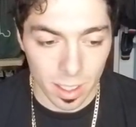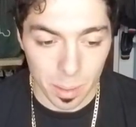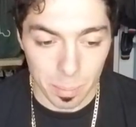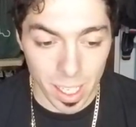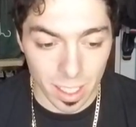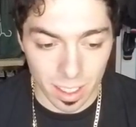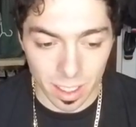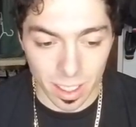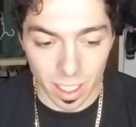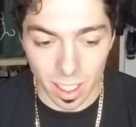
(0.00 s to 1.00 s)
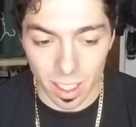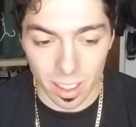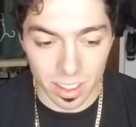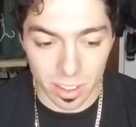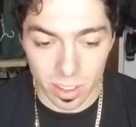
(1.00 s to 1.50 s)
man, like,
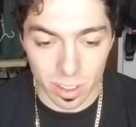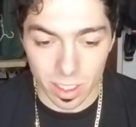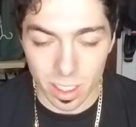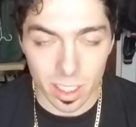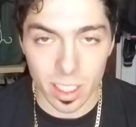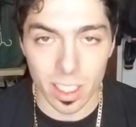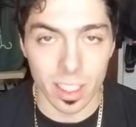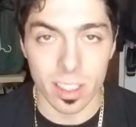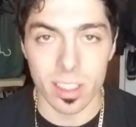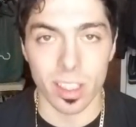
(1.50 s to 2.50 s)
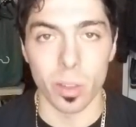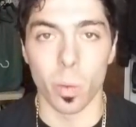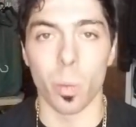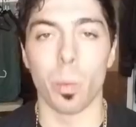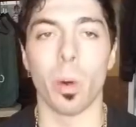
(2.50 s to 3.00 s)
you're only going to need to hit this thing
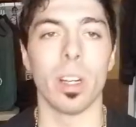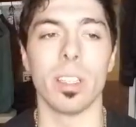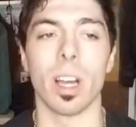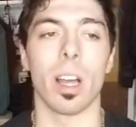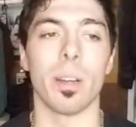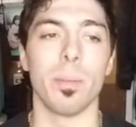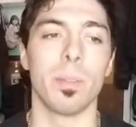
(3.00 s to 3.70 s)
one time